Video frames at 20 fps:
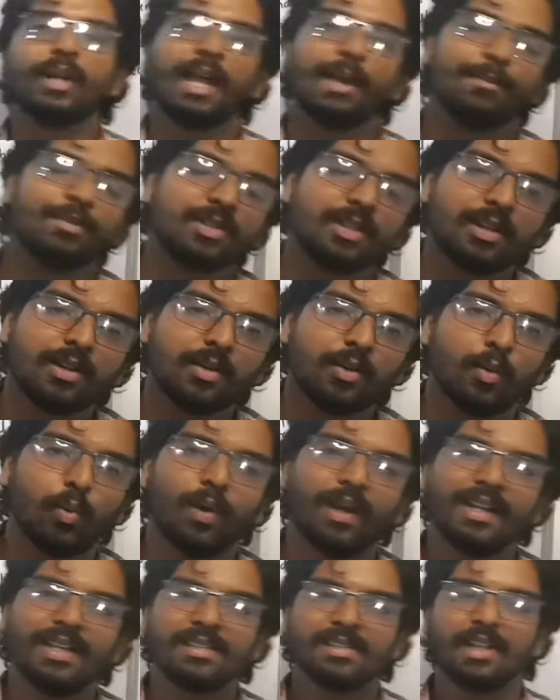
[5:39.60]
types.
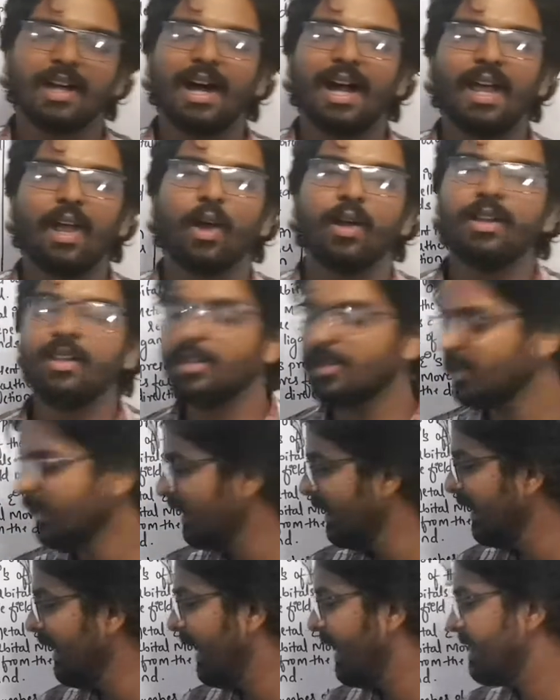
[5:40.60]
One is the ionic
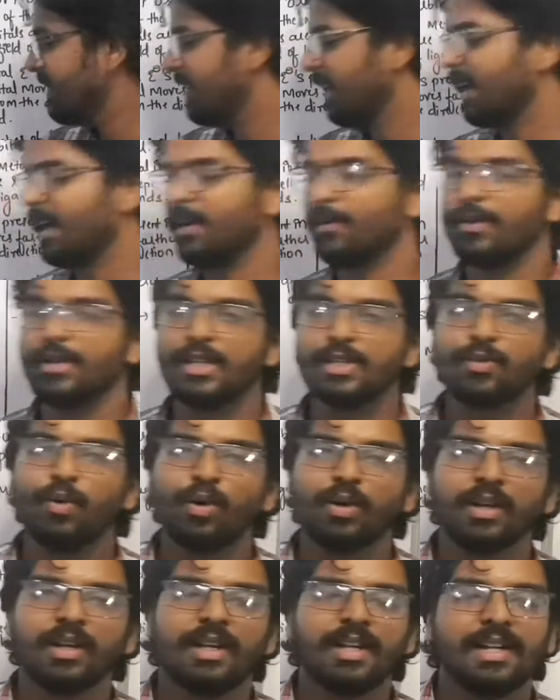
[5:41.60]
and second one is
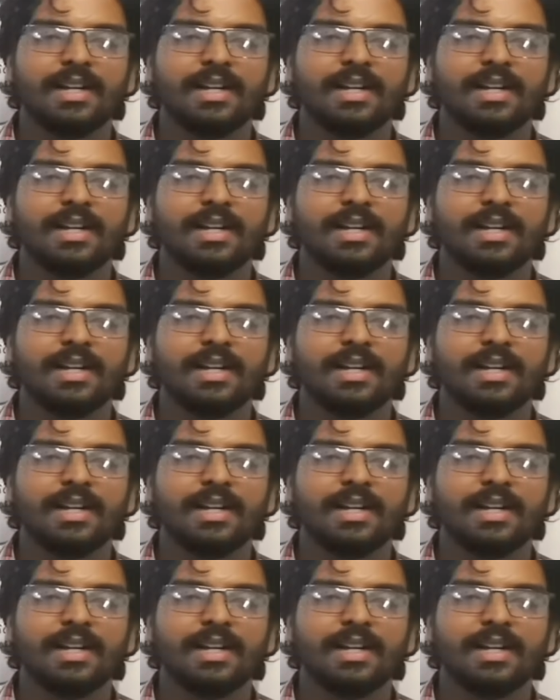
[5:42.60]
what?